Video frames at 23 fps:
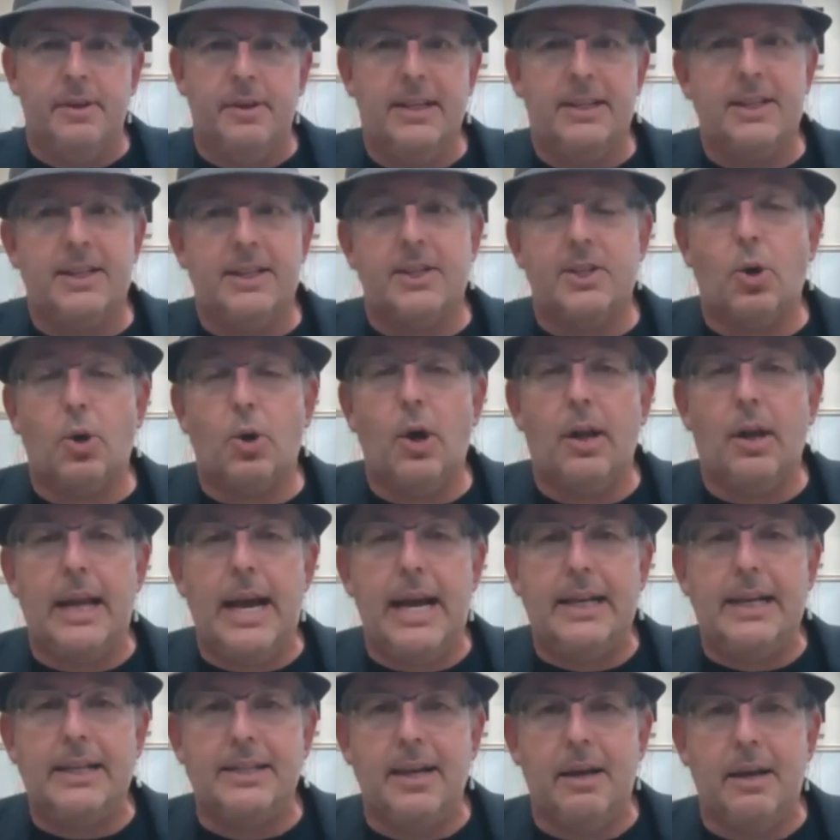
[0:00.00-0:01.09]
It's a soil
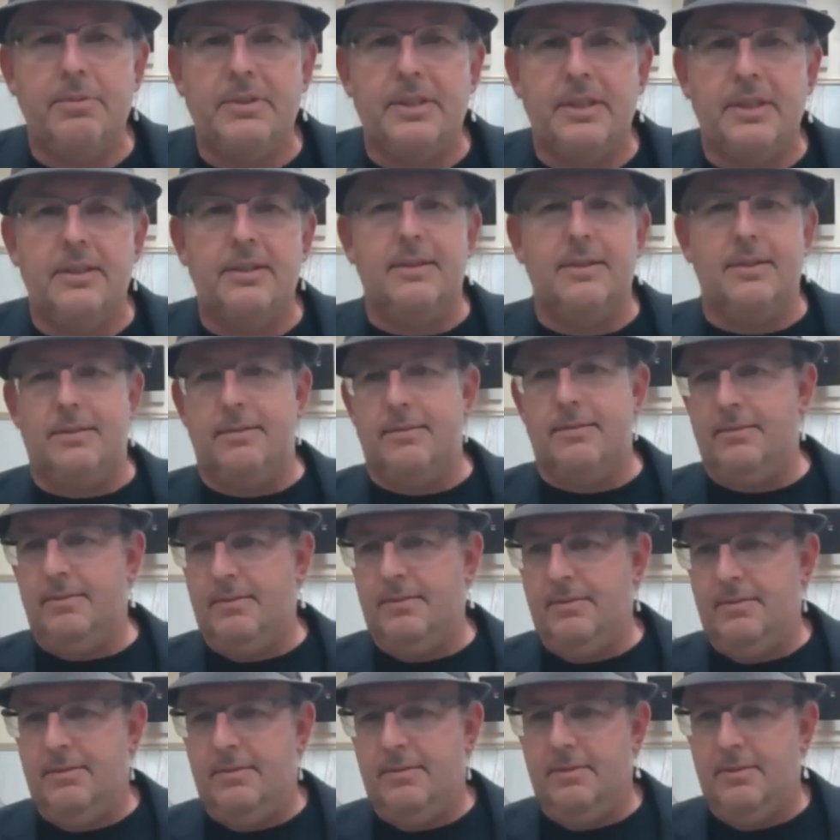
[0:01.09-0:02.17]
like substance.
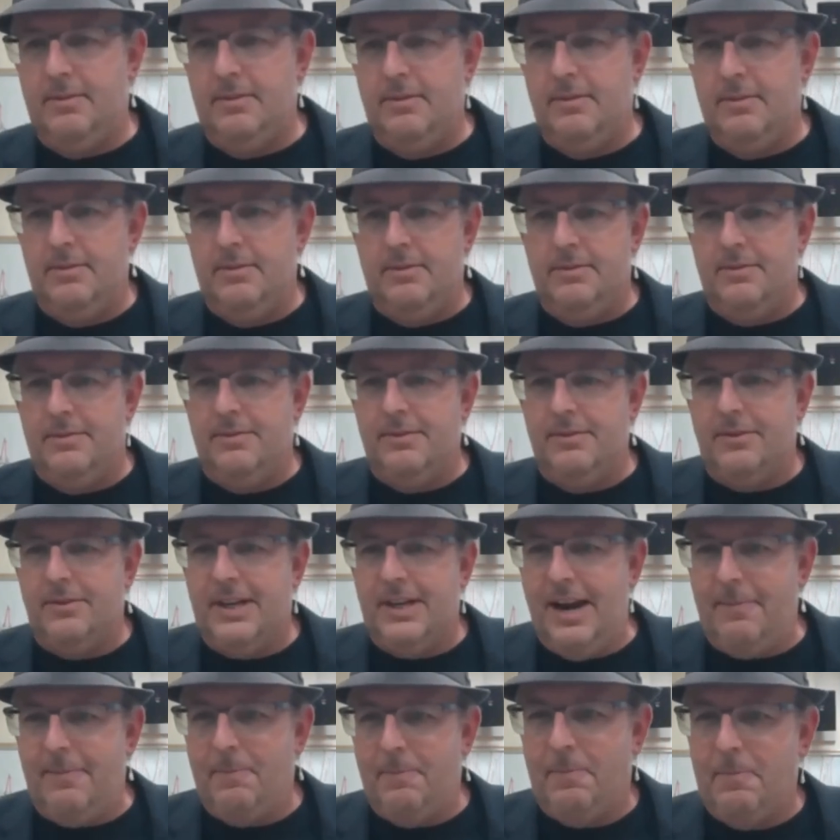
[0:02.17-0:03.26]

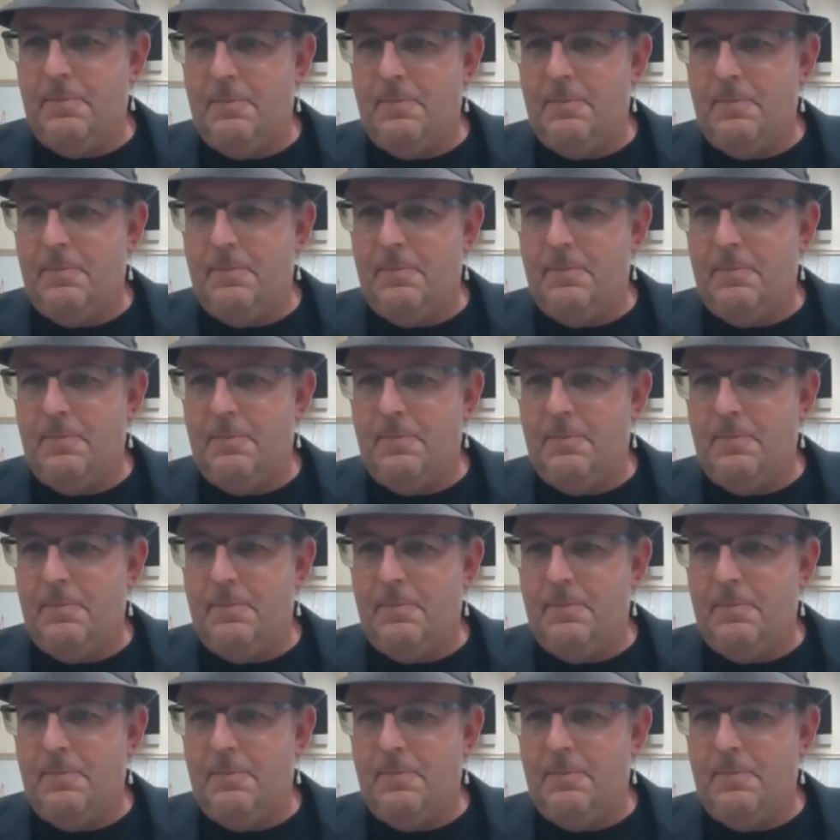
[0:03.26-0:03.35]
Okay.